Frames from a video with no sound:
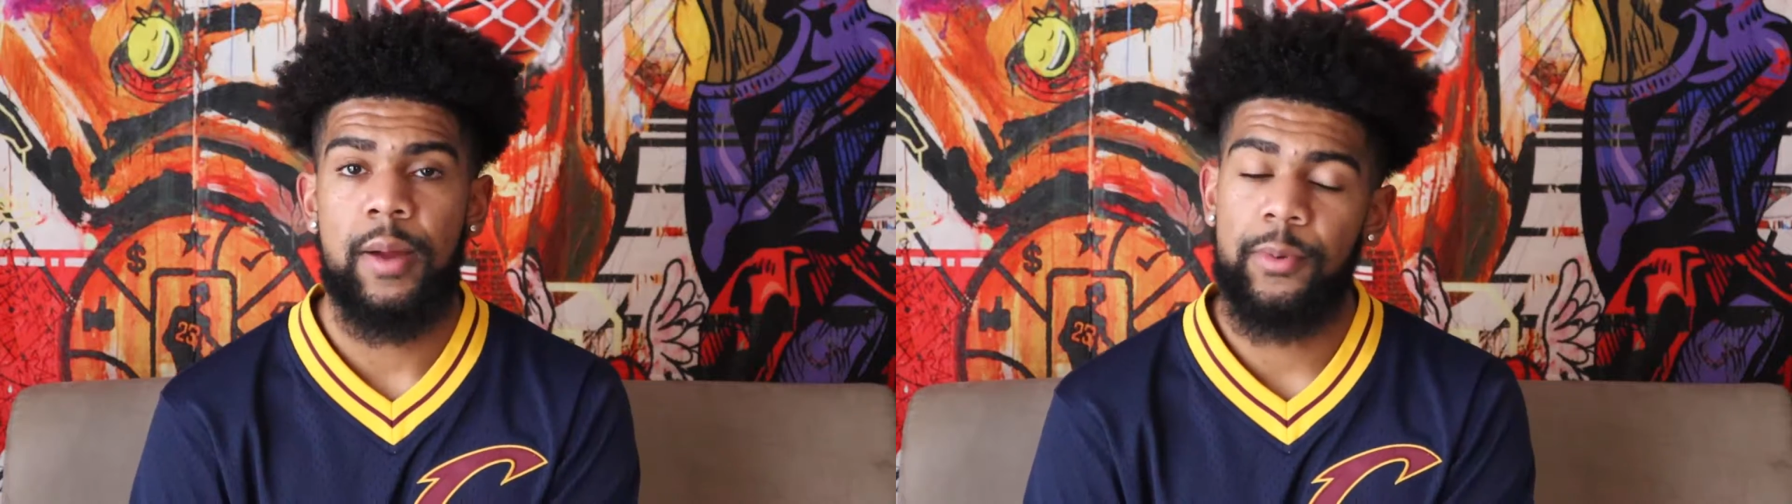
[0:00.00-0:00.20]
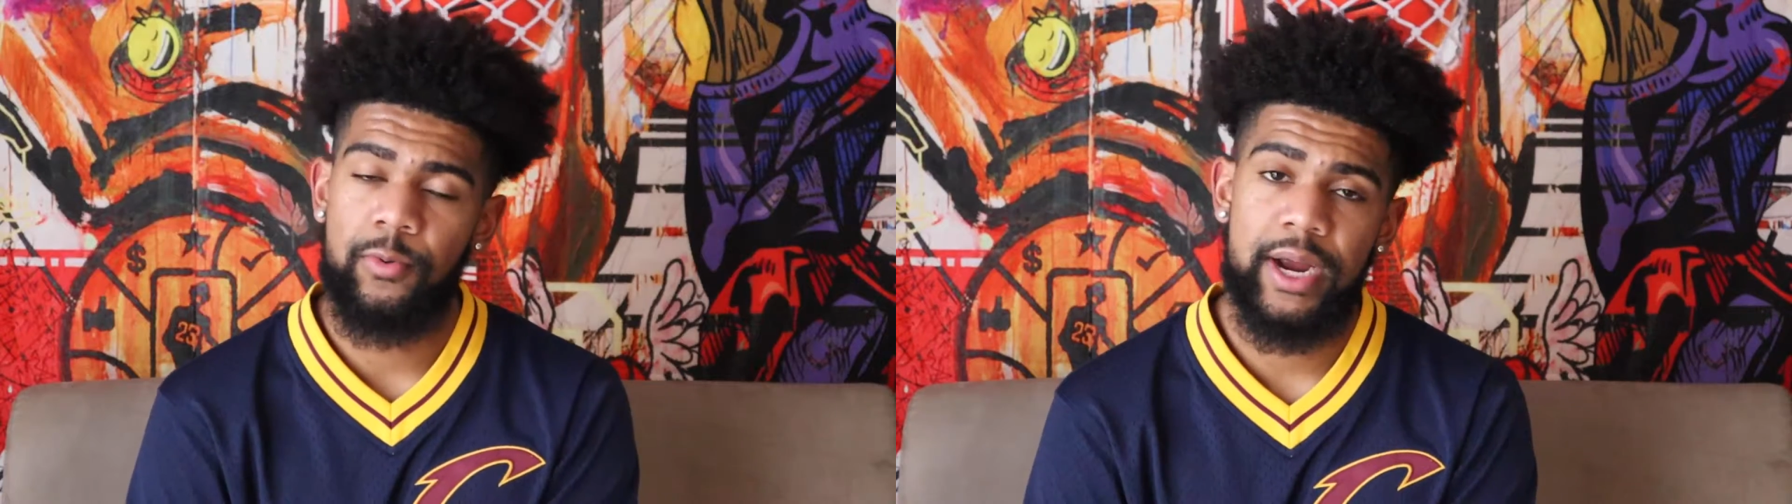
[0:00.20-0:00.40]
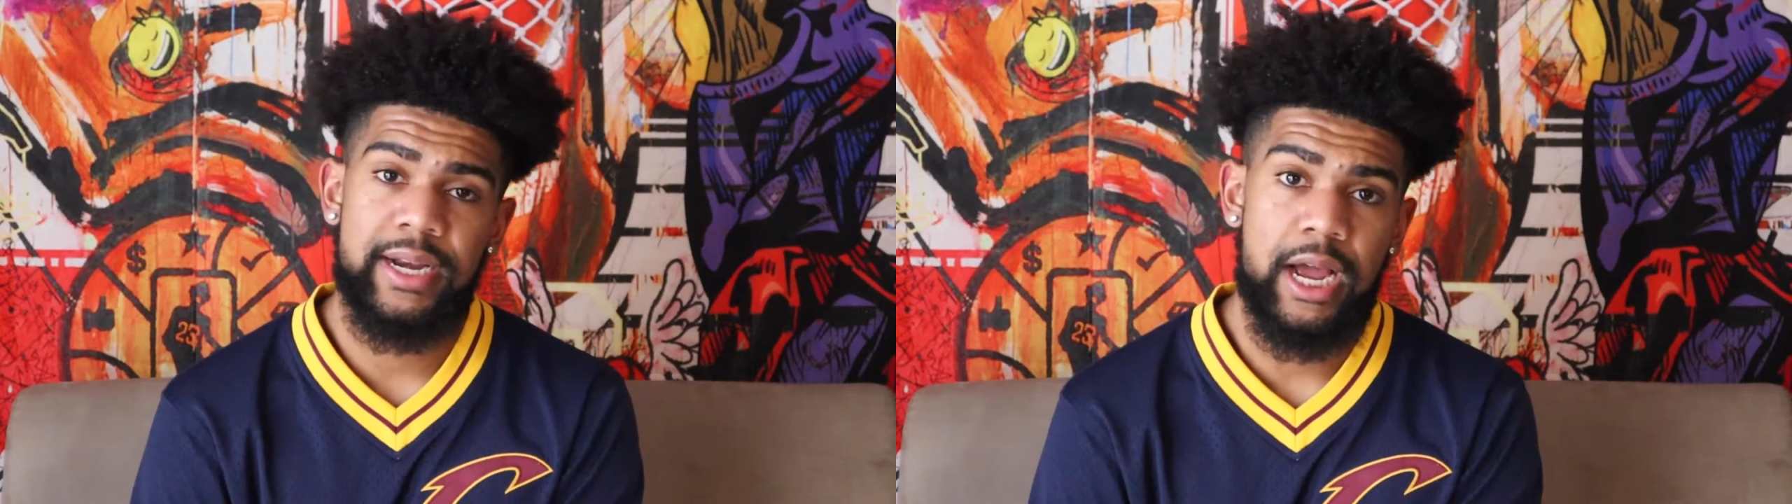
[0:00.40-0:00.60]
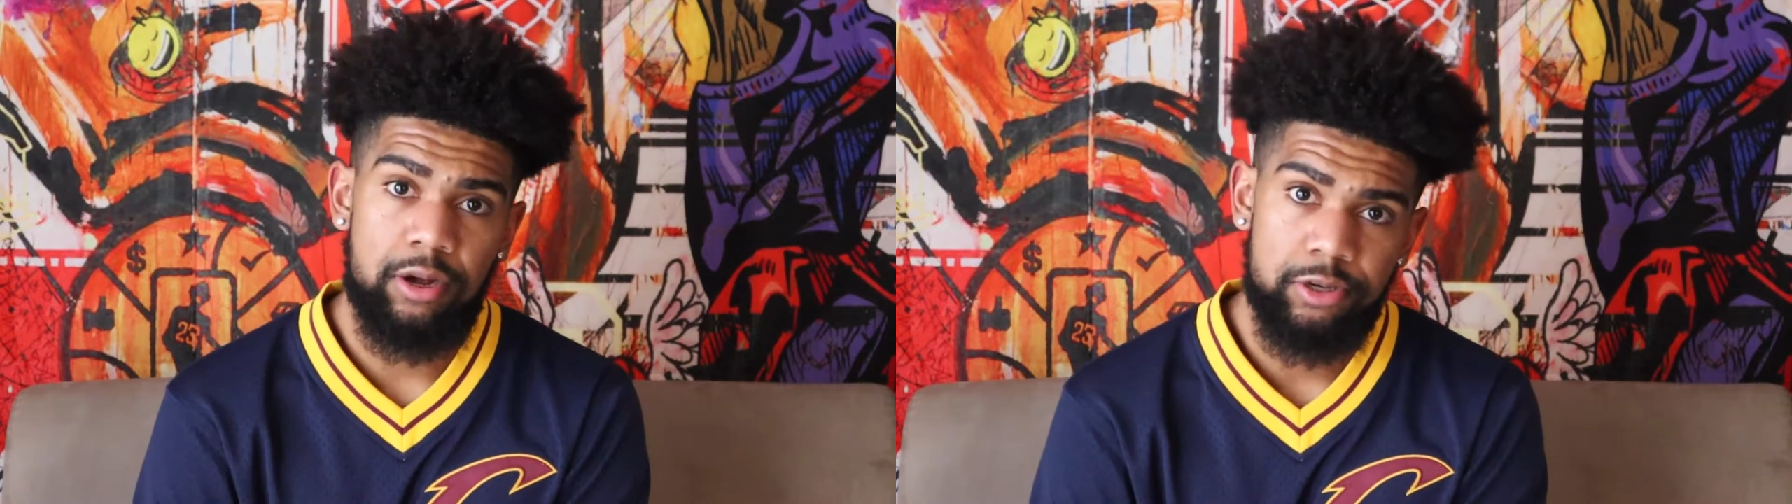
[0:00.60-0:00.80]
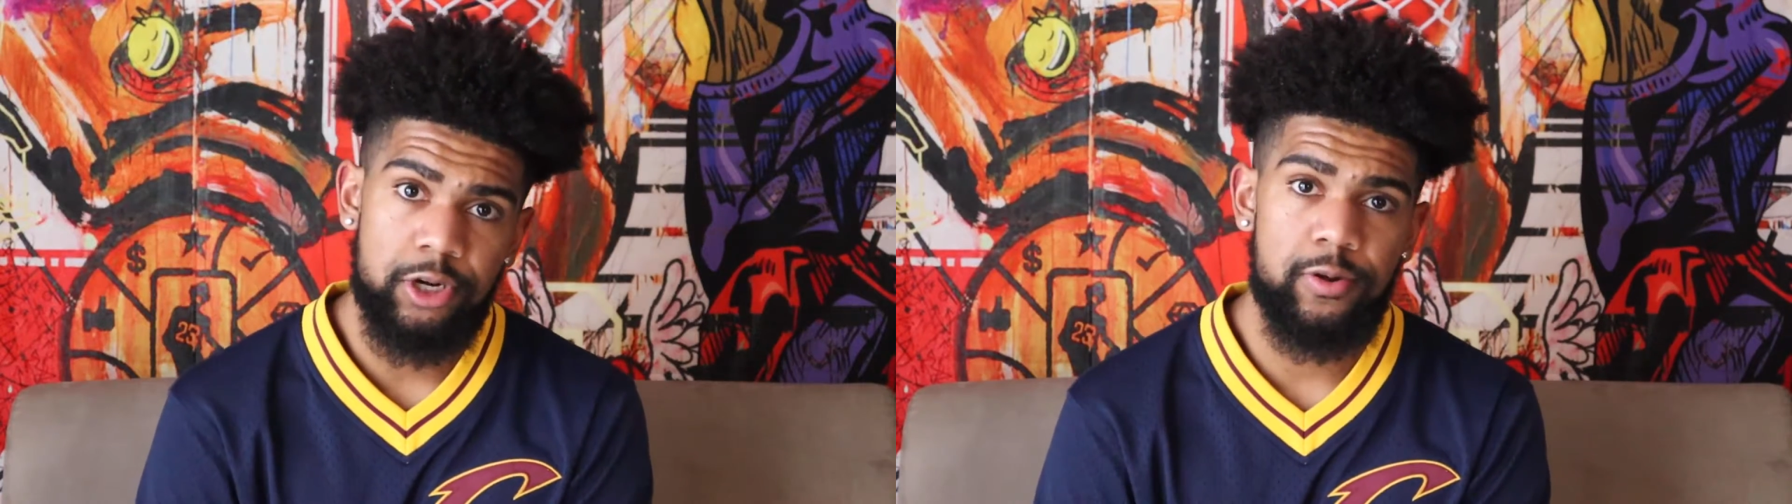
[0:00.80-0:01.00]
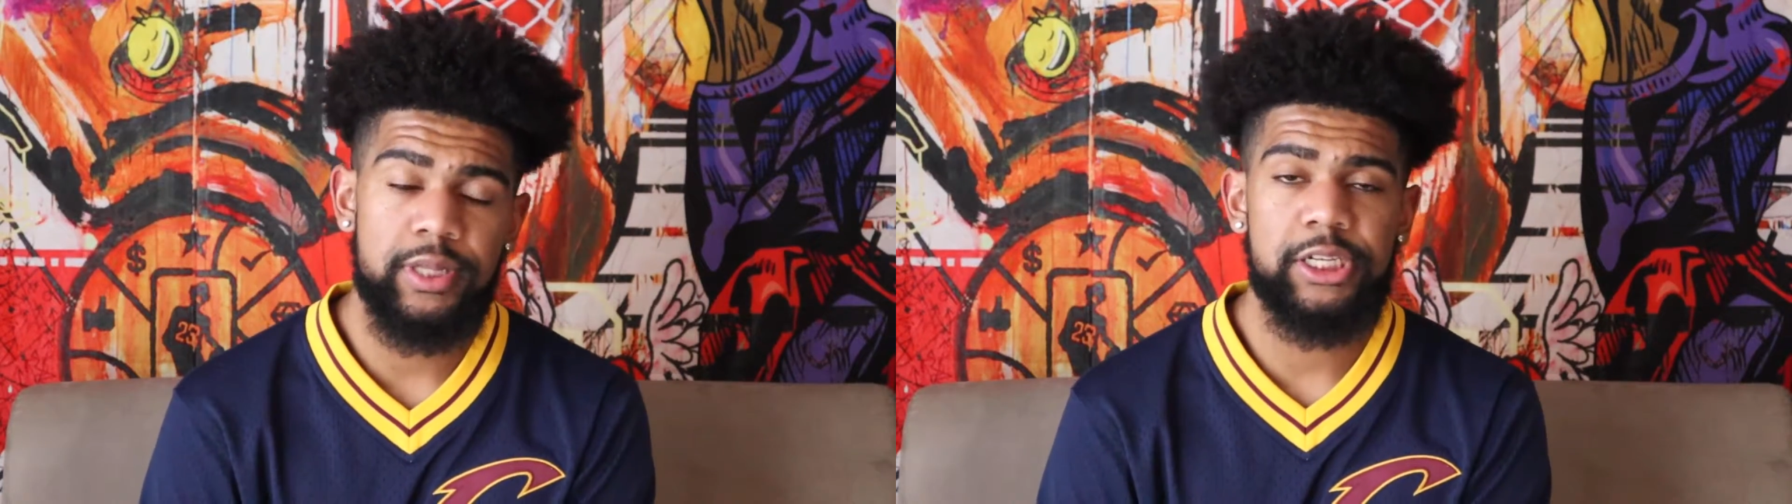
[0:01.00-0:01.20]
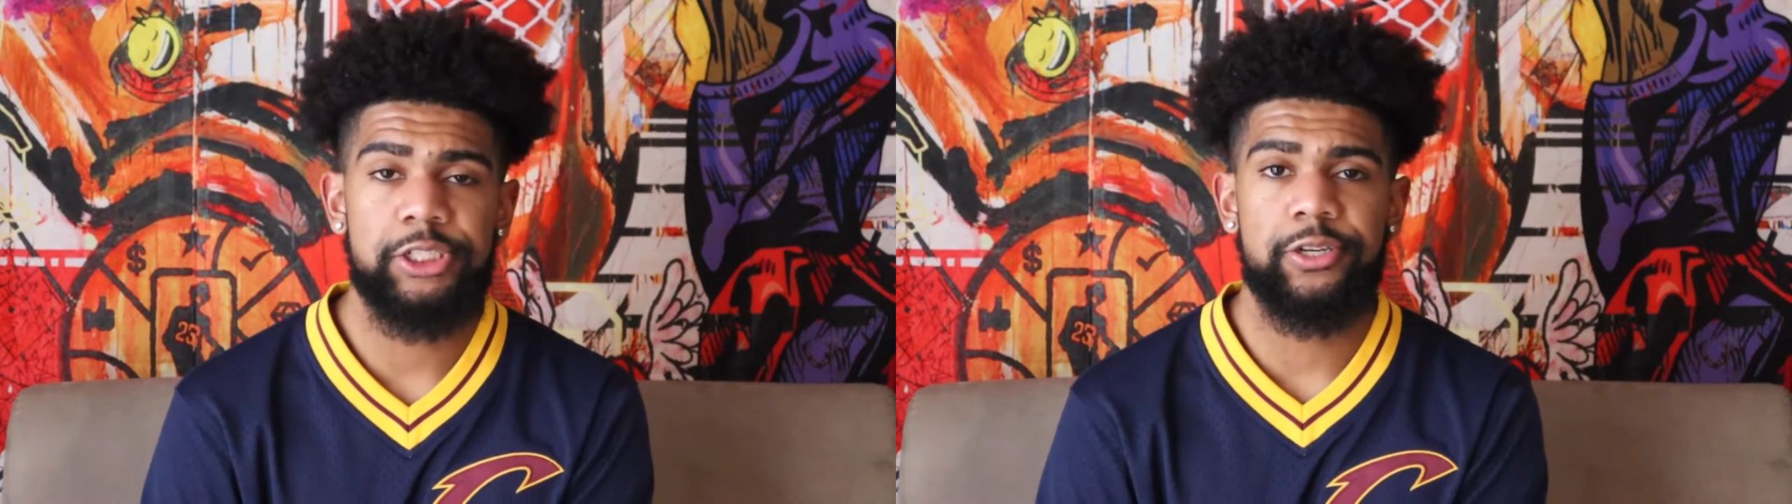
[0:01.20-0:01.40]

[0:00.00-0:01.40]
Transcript: But right now, in this